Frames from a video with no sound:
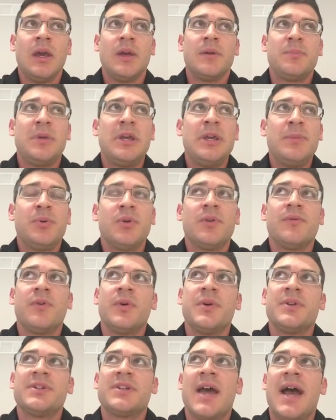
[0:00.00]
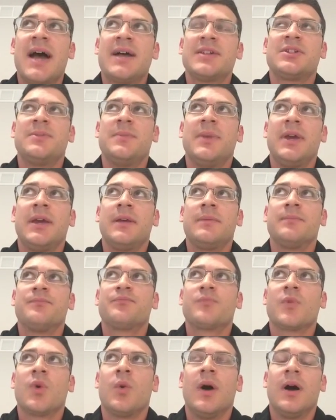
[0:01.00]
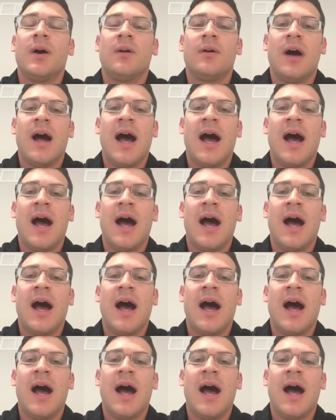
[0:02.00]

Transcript: people have always asked me, well,